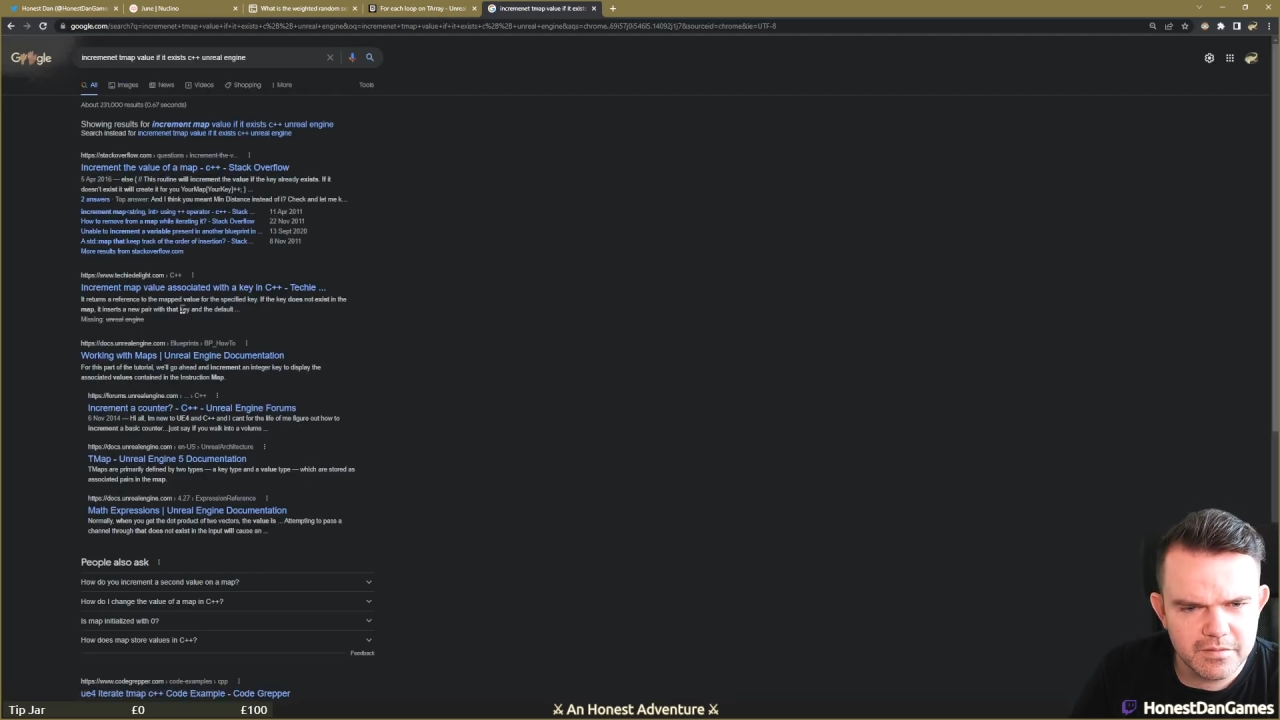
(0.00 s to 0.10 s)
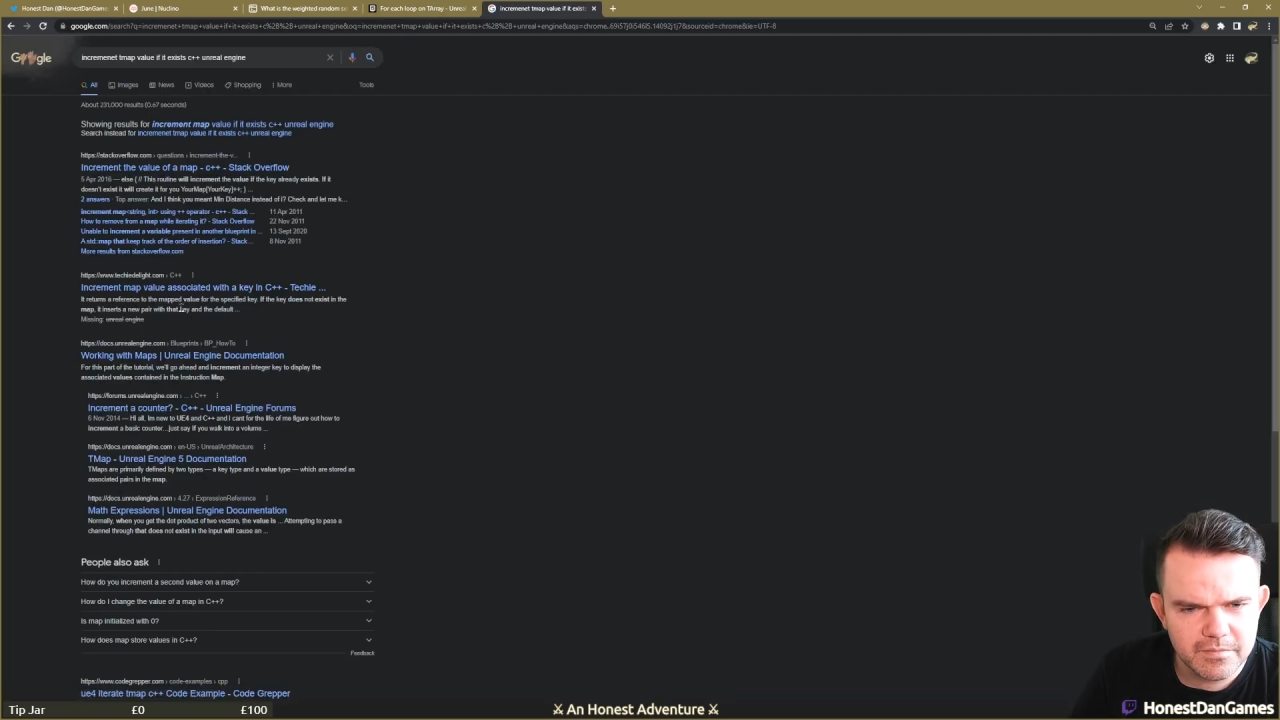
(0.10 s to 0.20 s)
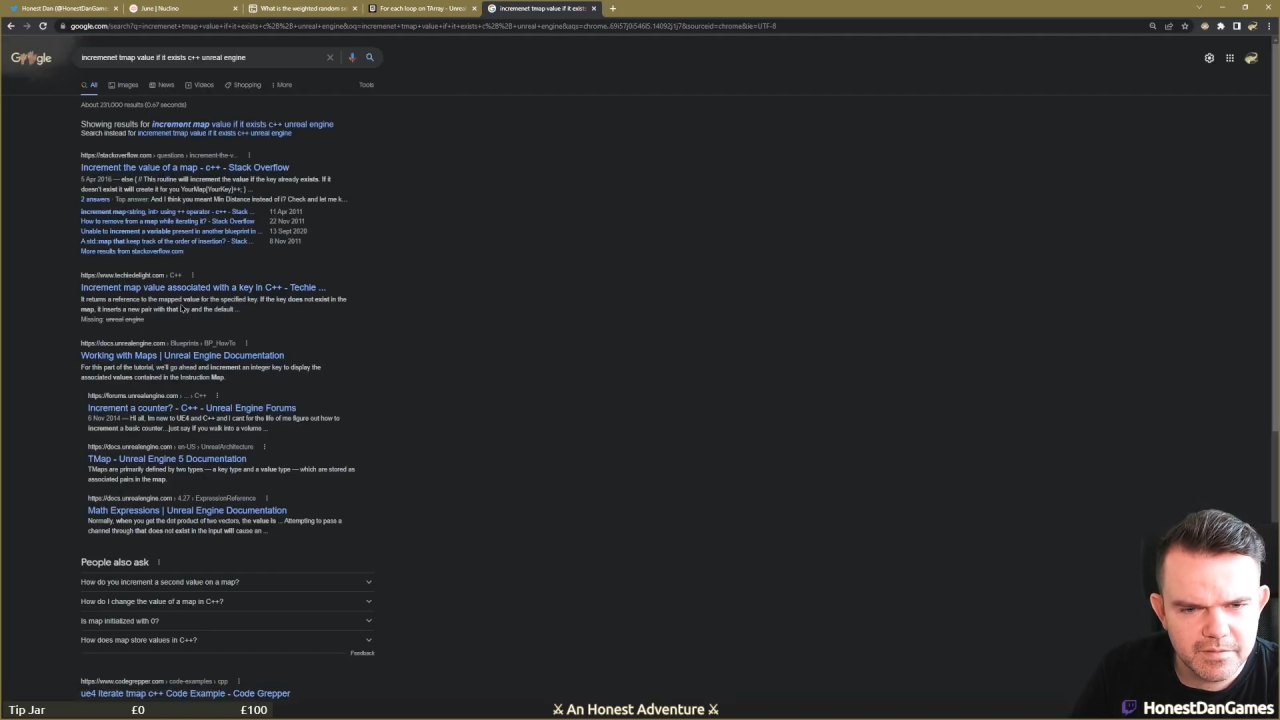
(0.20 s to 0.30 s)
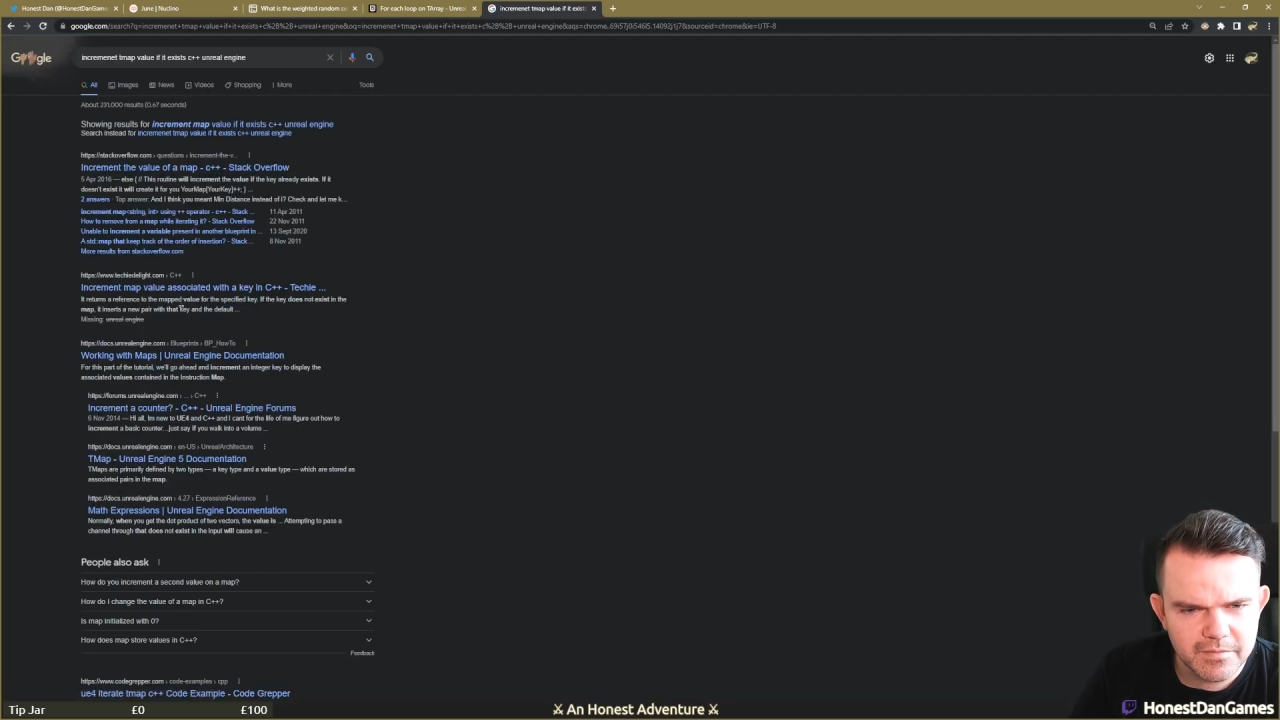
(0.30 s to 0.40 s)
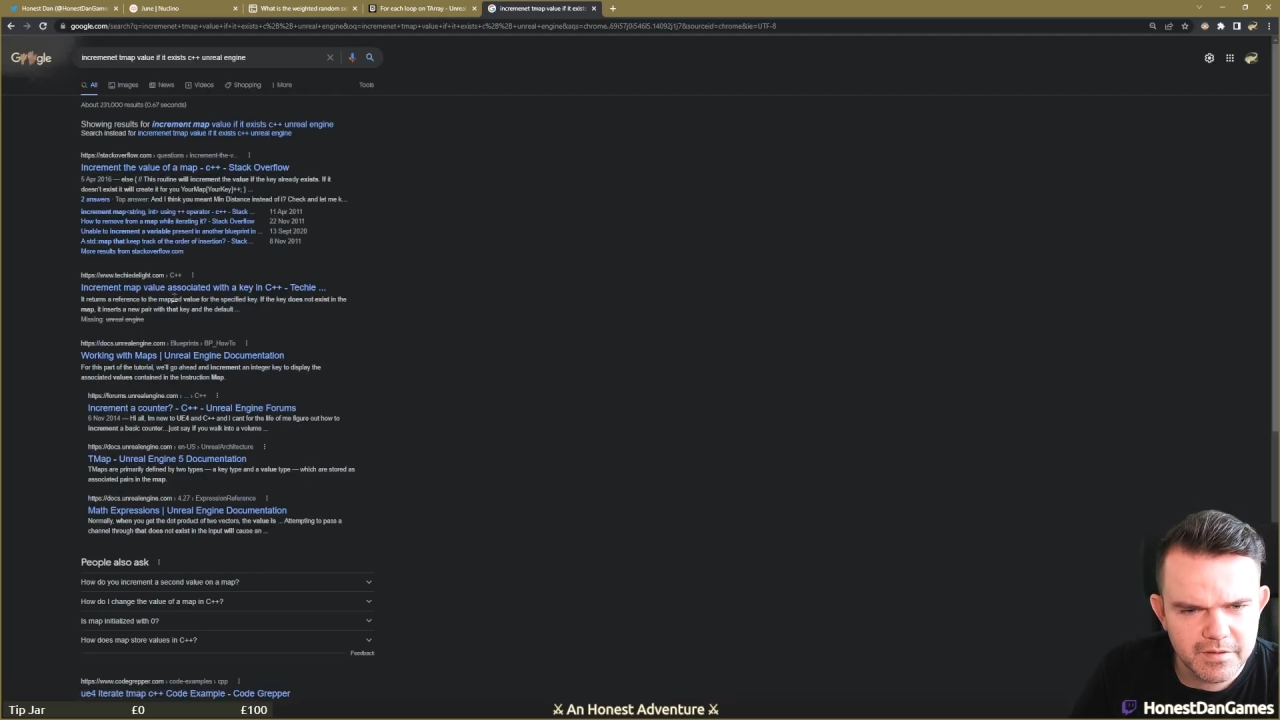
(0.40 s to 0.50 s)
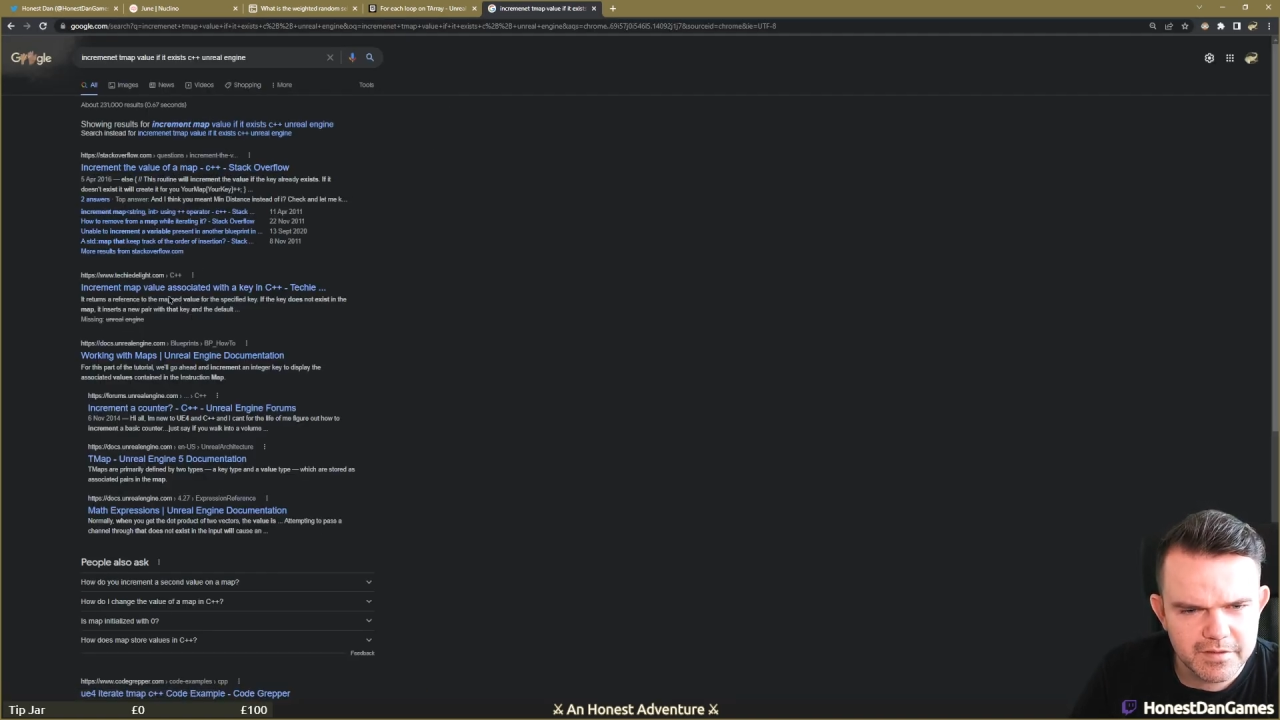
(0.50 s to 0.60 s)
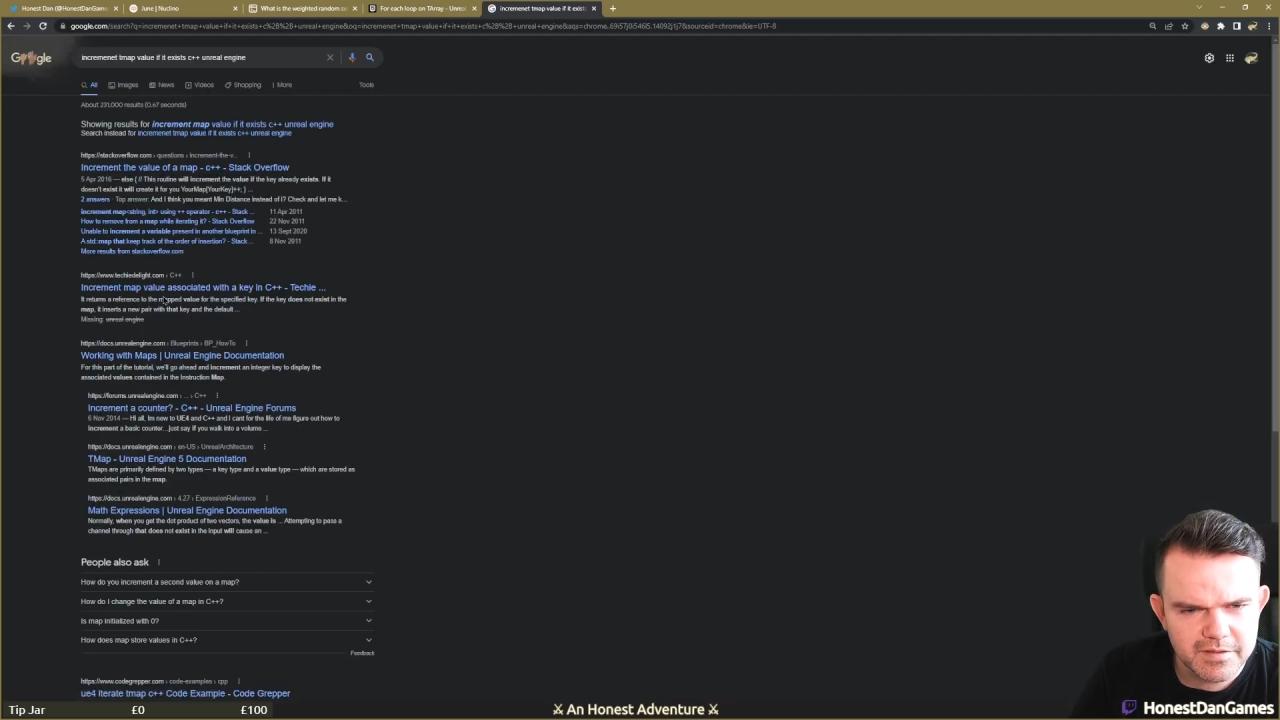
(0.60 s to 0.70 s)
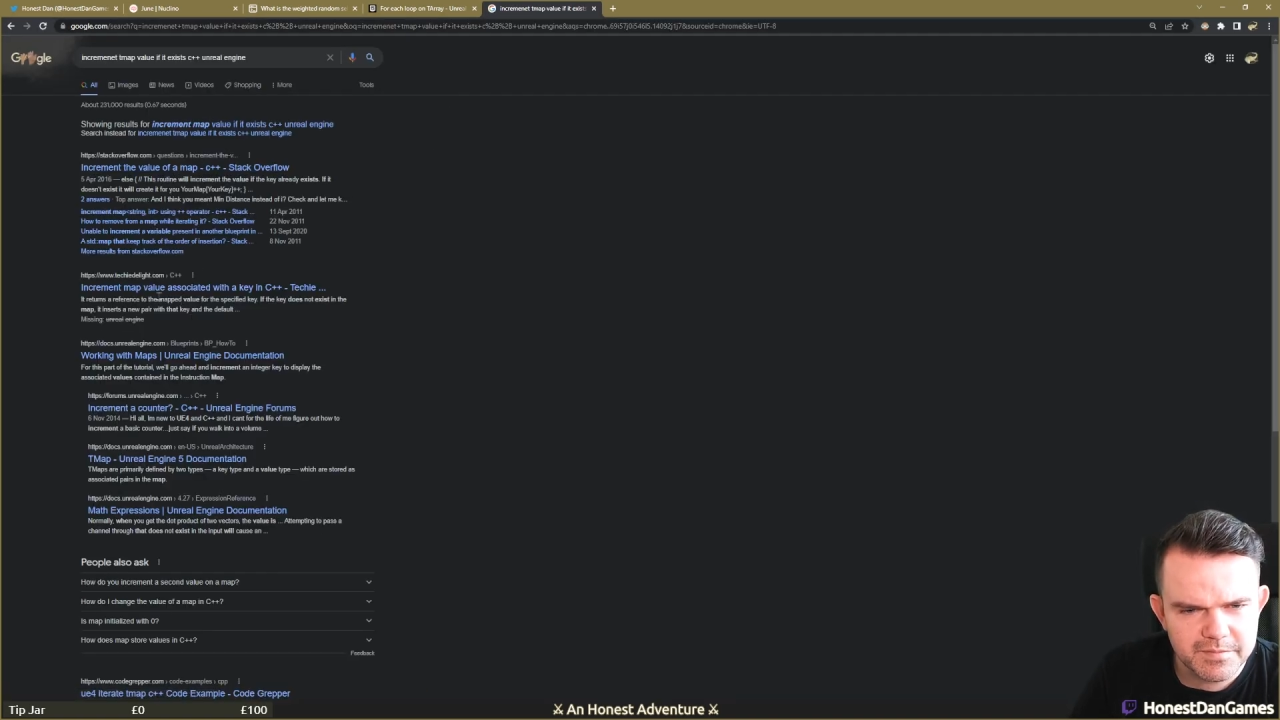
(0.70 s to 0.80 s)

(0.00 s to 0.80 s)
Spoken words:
We want it to